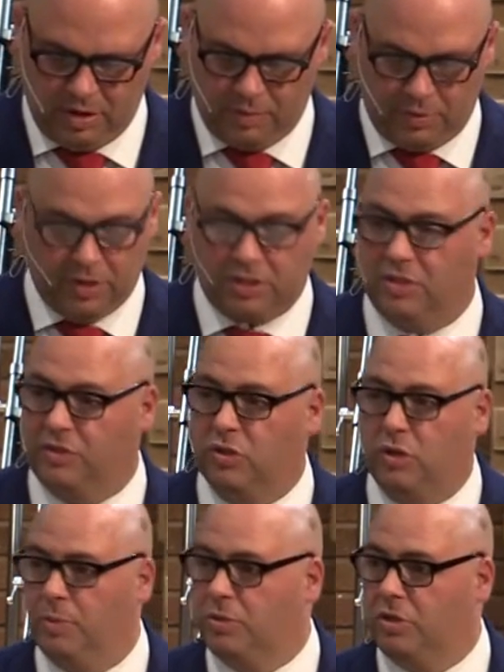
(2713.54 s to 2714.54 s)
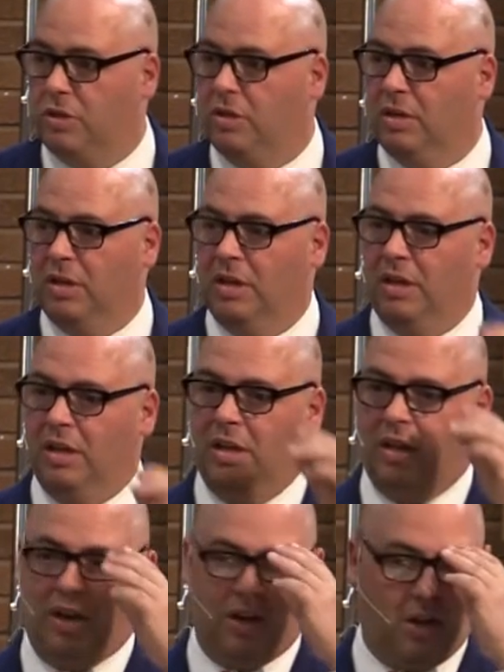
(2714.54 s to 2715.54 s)
pieces of Scripture
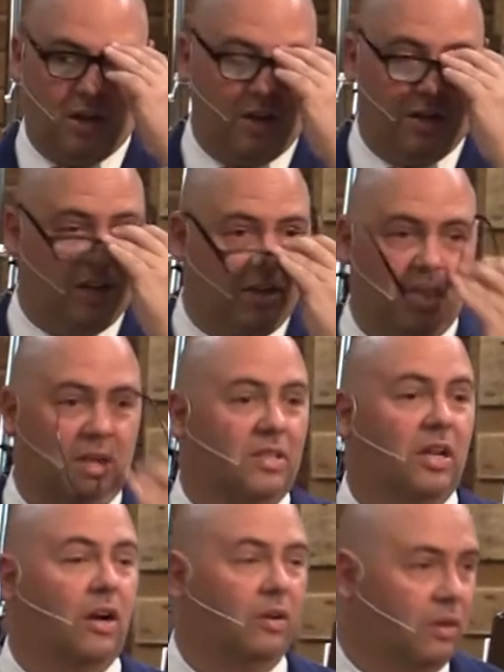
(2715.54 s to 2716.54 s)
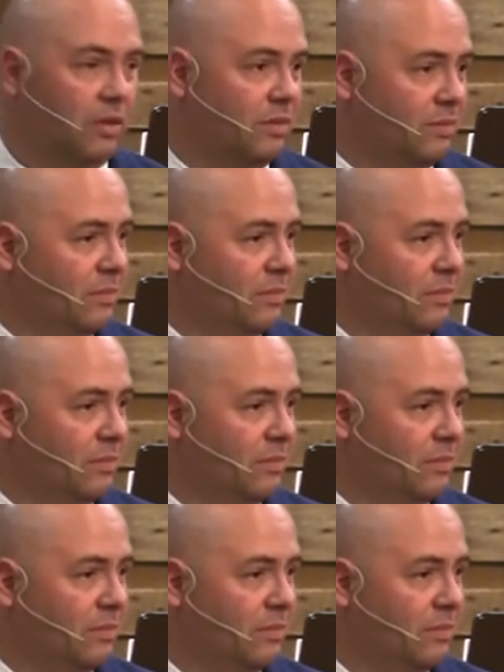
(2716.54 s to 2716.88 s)
in the entirety.